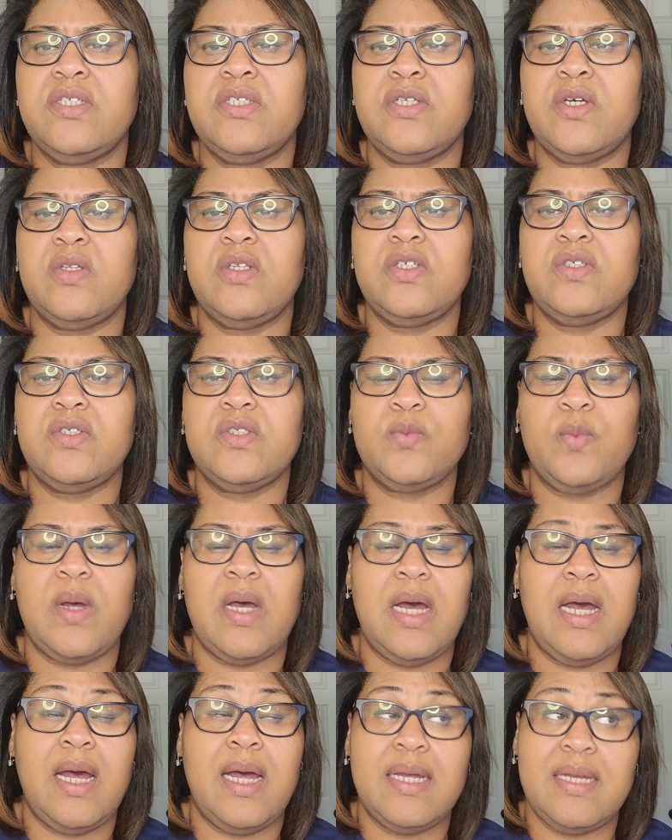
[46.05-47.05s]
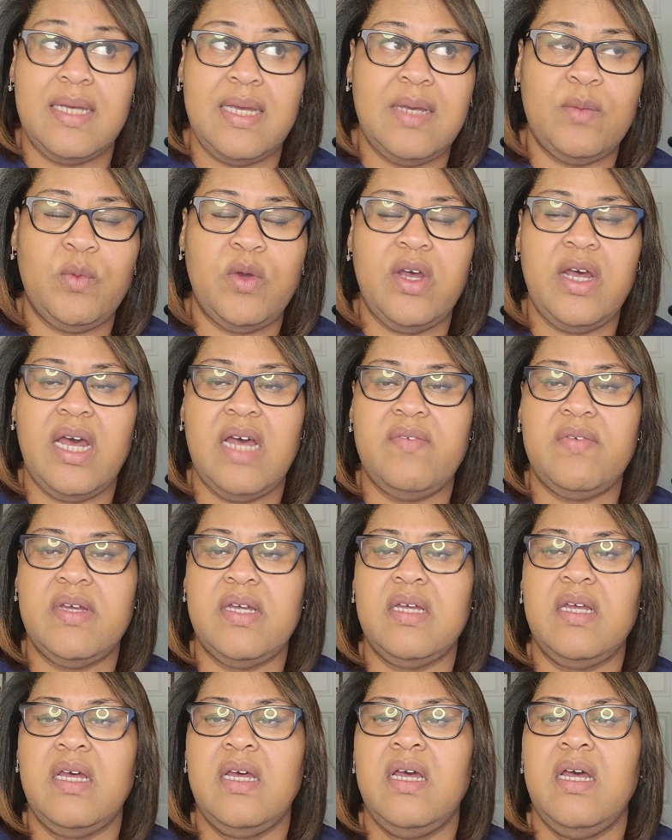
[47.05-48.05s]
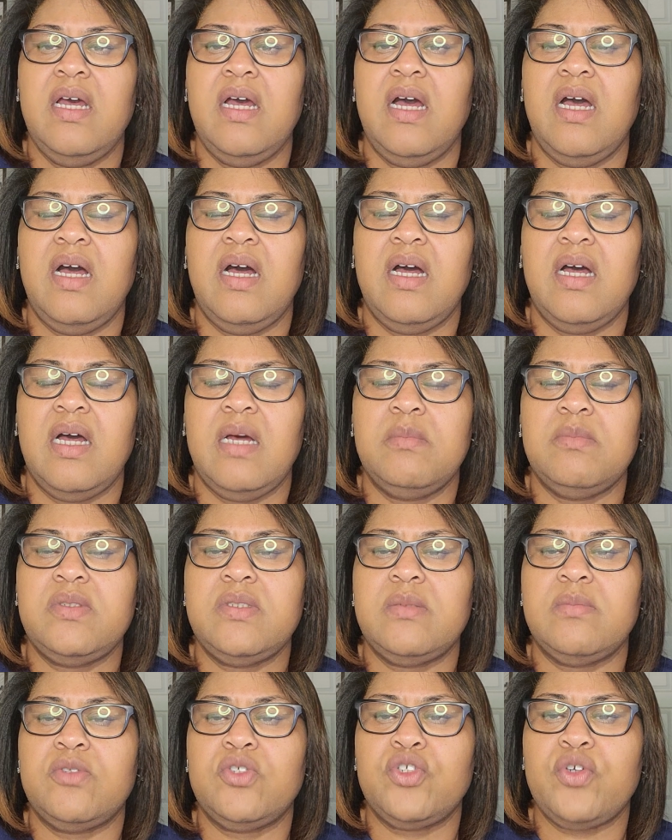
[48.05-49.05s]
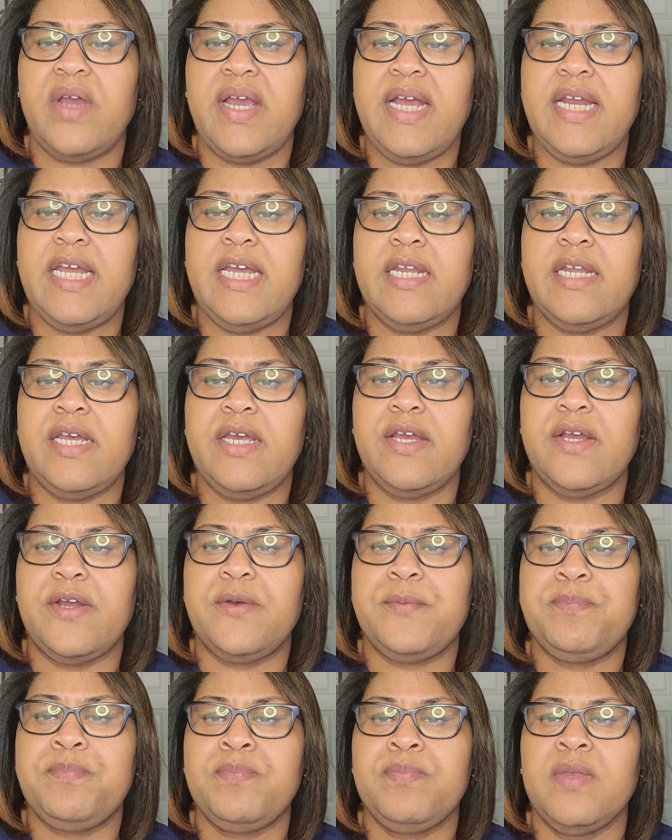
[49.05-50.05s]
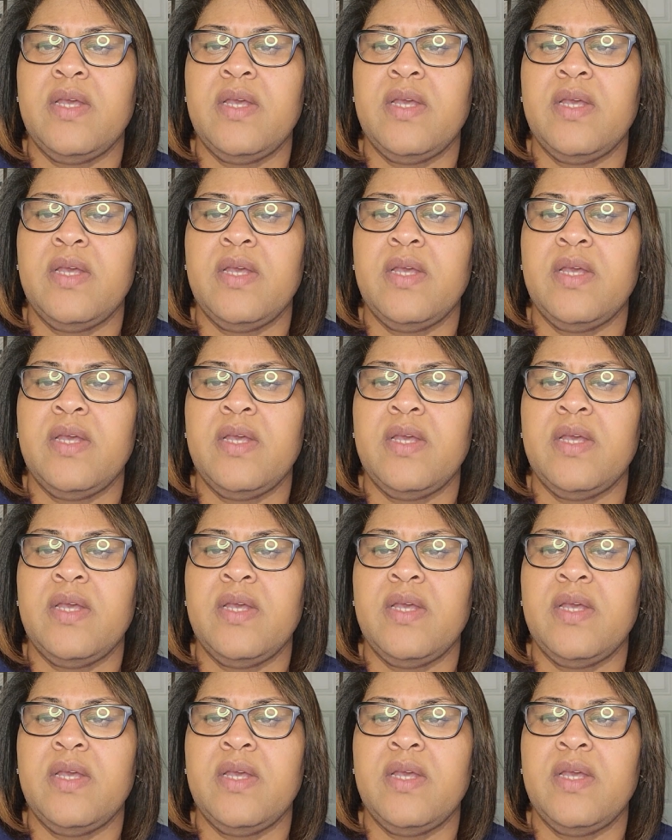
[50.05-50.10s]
So this is why, again, we're having some training here.